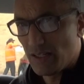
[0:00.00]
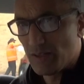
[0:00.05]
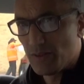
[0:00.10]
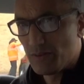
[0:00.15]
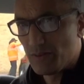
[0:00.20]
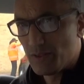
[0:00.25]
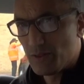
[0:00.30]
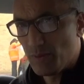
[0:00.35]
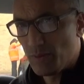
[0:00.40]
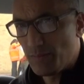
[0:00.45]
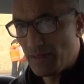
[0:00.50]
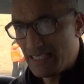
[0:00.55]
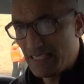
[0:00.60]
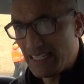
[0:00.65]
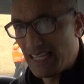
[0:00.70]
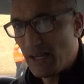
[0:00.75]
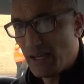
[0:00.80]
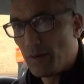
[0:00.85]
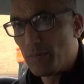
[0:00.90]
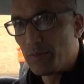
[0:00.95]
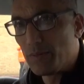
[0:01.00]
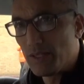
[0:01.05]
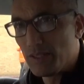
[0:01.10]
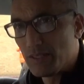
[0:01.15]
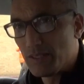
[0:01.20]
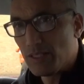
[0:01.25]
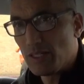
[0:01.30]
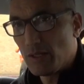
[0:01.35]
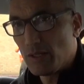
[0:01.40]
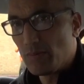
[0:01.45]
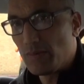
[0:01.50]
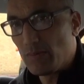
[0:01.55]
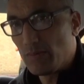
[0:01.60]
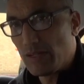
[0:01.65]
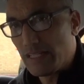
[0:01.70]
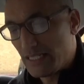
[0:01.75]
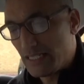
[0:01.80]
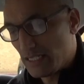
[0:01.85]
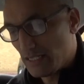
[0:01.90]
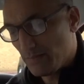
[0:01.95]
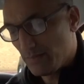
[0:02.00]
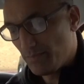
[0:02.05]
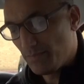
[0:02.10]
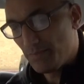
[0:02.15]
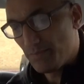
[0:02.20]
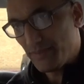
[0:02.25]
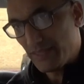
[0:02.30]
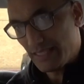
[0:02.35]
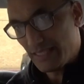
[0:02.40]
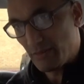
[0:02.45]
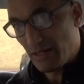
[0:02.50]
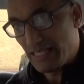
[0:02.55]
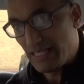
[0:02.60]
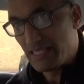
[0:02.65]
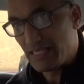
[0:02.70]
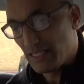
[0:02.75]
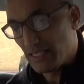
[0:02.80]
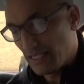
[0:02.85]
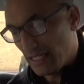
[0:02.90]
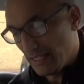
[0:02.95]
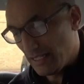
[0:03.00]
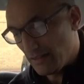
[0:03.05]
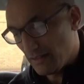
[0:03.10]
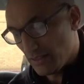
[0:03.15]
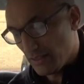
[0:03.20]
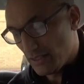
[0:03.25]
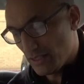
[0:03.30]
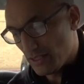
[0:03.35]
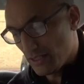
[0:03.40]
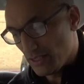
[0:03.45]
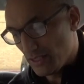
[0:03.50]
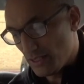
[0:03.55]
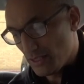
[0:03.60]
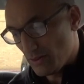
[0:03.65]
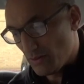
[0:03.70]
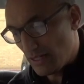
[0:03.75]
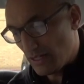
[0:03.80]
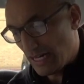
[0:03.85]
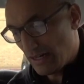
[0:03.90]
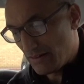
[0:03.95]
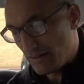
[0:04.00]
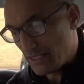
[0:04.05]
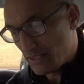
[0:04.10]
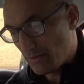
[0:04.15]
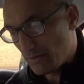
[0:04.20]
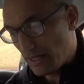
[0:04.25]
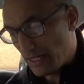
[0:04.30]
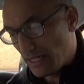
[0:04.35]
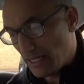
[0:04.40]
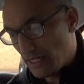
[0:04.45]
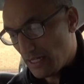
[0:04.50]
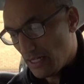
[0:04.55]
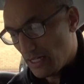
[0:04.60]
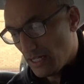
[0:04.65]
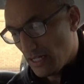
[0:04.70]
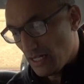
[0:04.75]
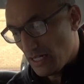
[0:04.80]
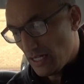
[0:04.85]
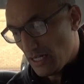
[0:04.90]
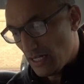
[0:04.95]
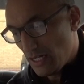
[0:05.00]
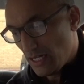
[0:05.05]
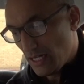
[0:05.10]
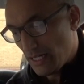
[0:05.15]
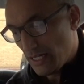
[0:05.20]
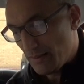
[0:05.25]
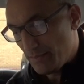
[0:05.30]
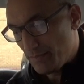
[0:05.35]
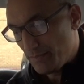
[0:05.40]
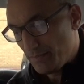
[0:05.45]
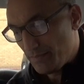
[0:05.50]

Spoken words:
Do you want me to help you to know when to enter the dual carriageway? They